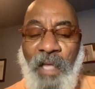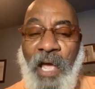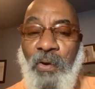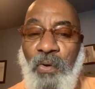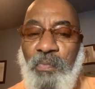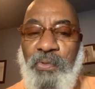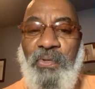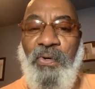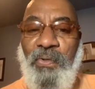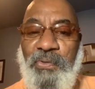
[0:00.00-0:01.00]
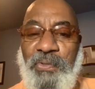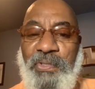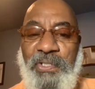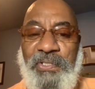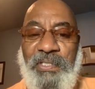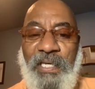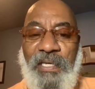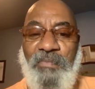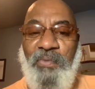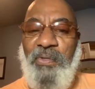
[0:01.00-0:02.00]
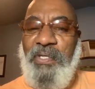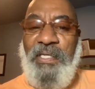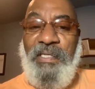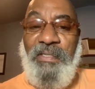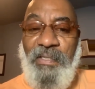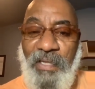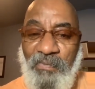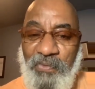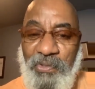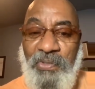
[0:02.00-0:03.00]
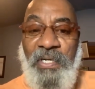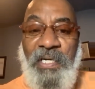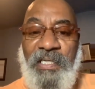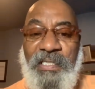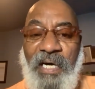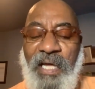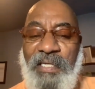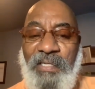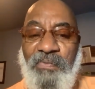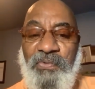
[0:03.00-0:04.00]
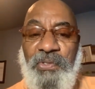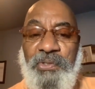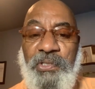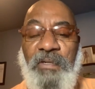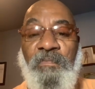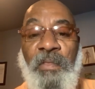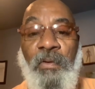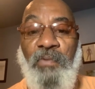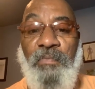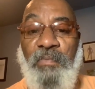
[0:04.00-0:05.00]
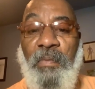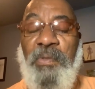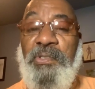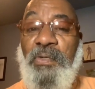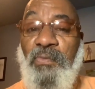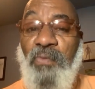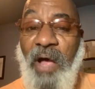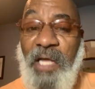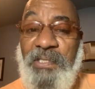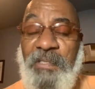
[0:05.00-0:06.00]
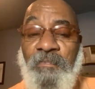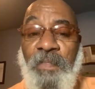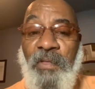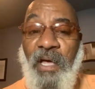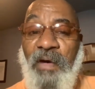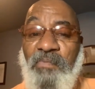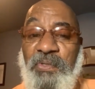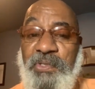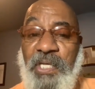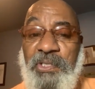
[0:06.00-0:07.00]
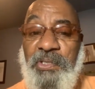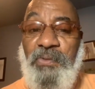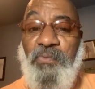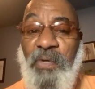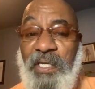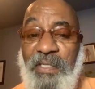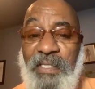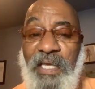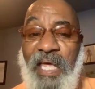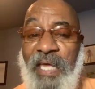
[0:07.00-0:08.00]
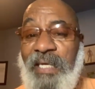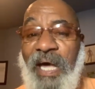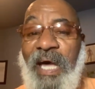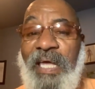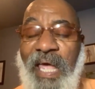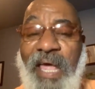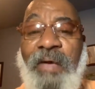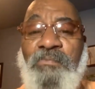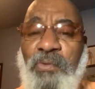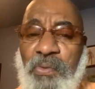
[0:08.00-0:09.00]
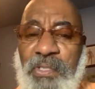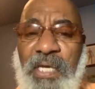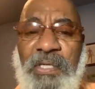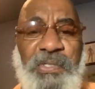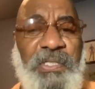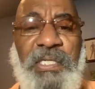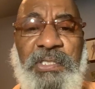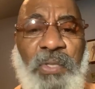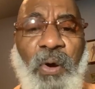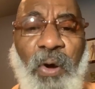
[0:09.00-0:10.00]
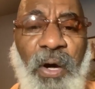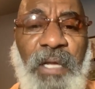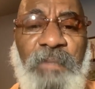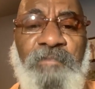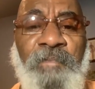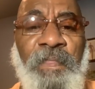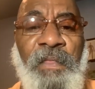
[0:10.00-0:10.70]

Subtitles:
I hope you all do the same. Brother Gil loves you. God loves you too. Remember to watch Conversation With and I Am Creation. It's on